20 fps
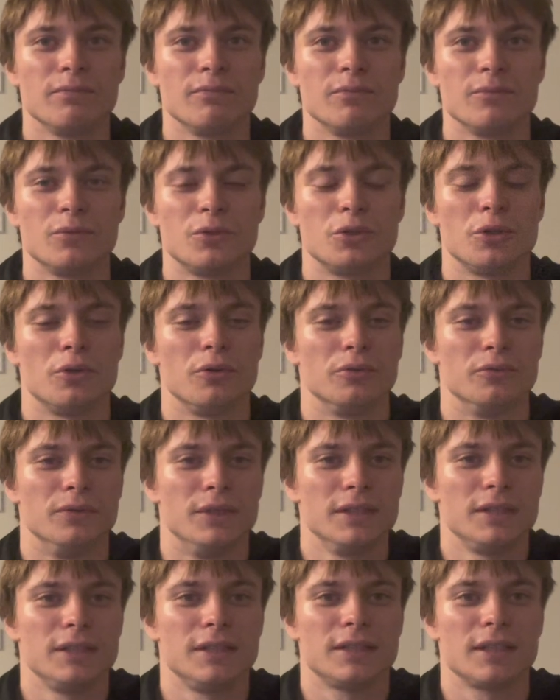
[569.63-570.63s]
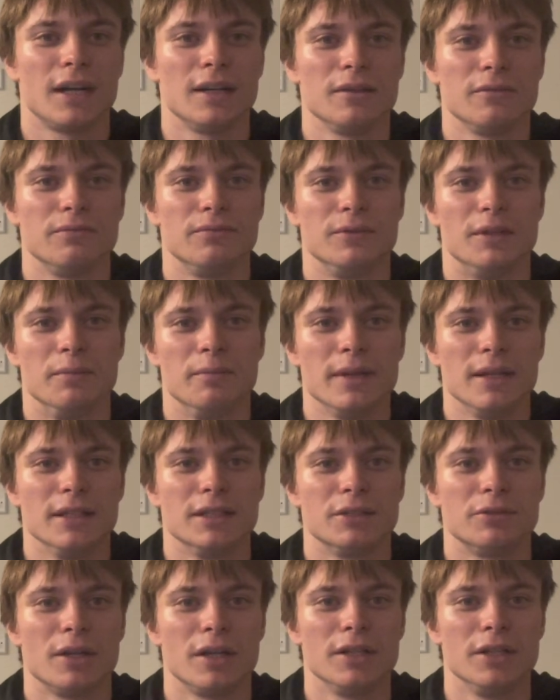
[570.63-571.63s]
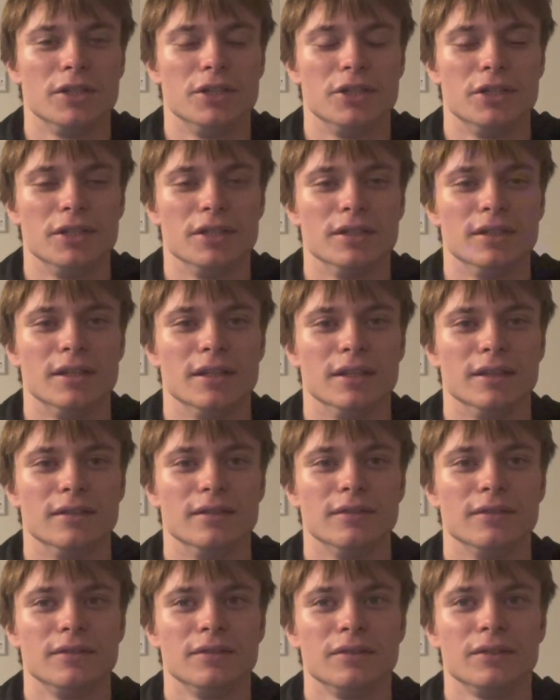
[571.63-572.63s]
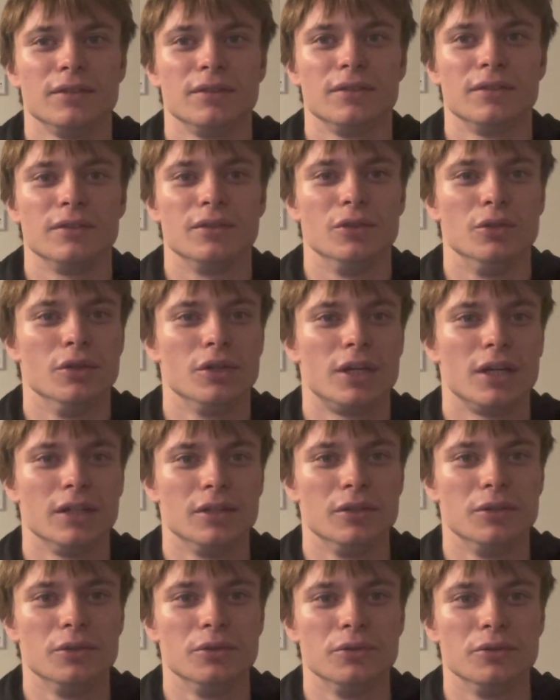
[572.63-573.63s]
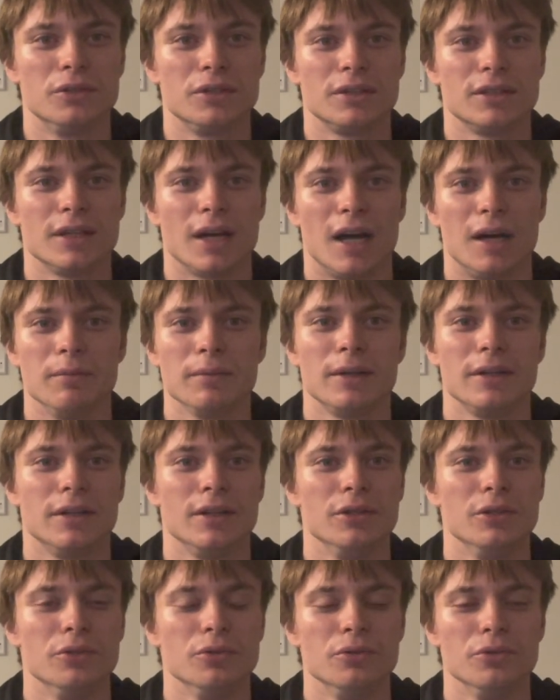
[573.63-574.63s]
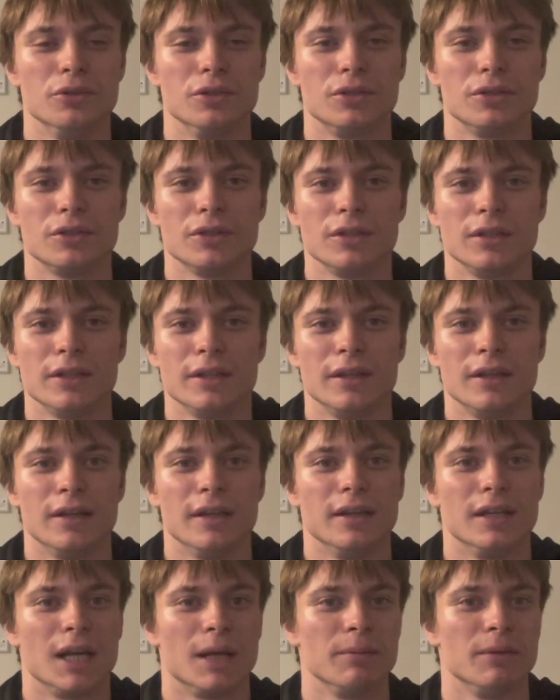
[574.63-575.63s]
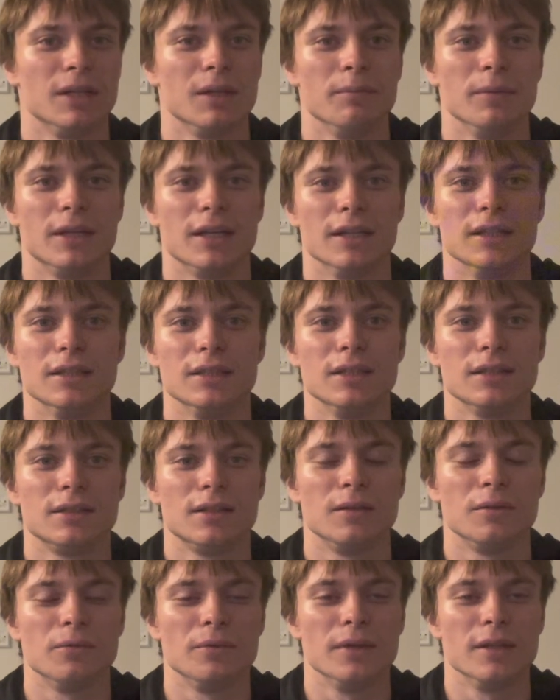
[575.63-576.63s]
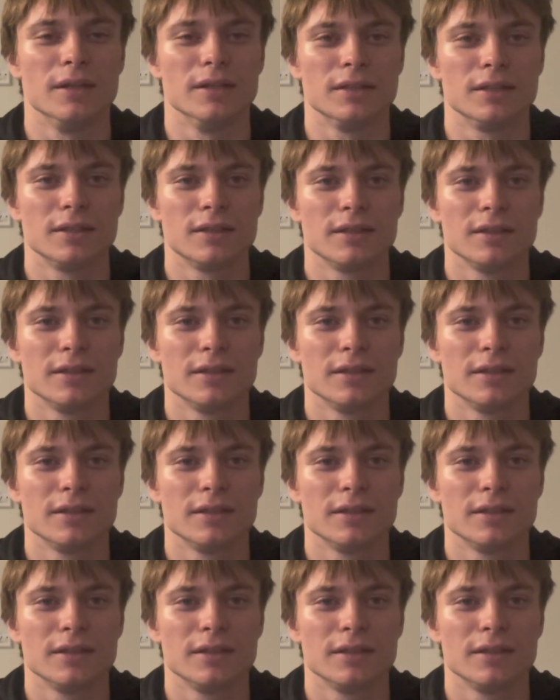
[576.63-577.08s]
So this is kind of the main strategy that you can use, I'm gonna use, and I'm gonna be consistent with this